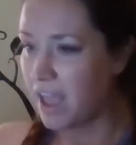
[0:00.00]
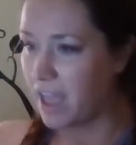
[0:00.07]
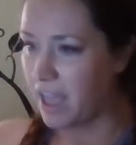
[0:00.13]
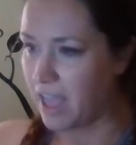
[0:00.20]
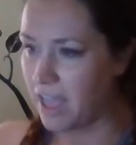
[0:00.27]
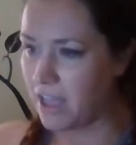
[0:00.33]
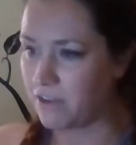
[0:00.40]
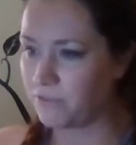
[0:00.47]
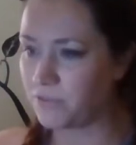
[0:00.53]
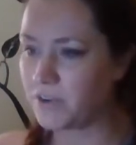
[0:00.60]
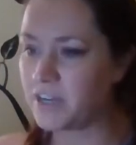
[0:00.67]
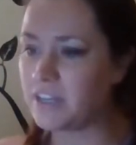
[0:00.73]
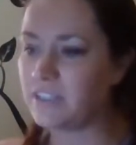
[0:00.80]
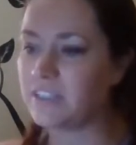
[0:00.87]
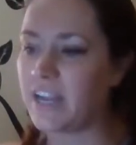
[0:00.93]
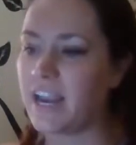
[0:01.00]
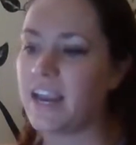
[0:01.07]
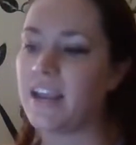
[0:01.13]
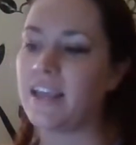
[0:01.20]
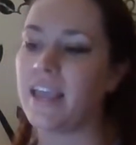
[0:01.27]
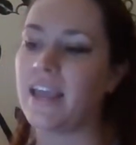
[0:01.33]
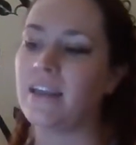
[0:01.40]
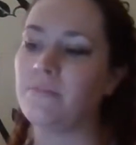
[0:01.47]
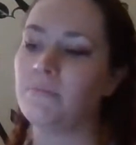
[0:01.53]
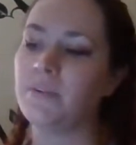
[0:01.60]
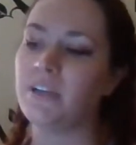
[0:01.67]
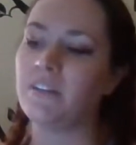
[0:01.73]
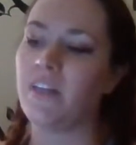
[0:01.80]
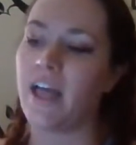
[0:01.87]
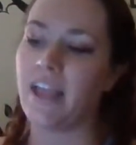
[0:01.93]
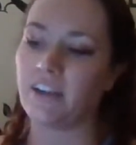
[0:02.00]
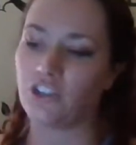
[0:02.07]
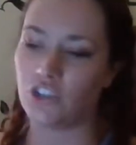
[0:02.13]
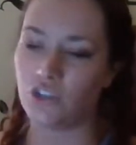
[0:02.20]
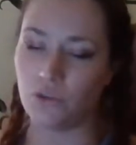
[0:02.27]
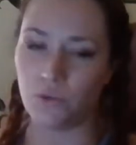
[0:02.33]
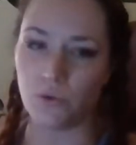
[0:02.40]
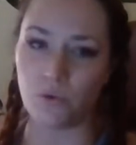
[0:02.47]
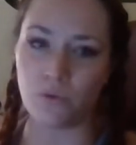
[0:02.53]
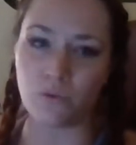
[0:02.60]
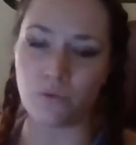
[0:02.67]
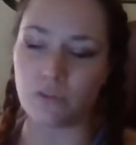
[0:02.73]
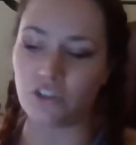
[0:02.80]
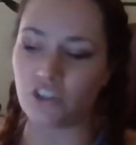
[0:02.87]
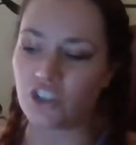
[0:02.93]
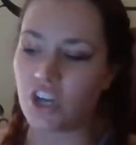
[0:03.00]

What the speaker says: Every day can be like June,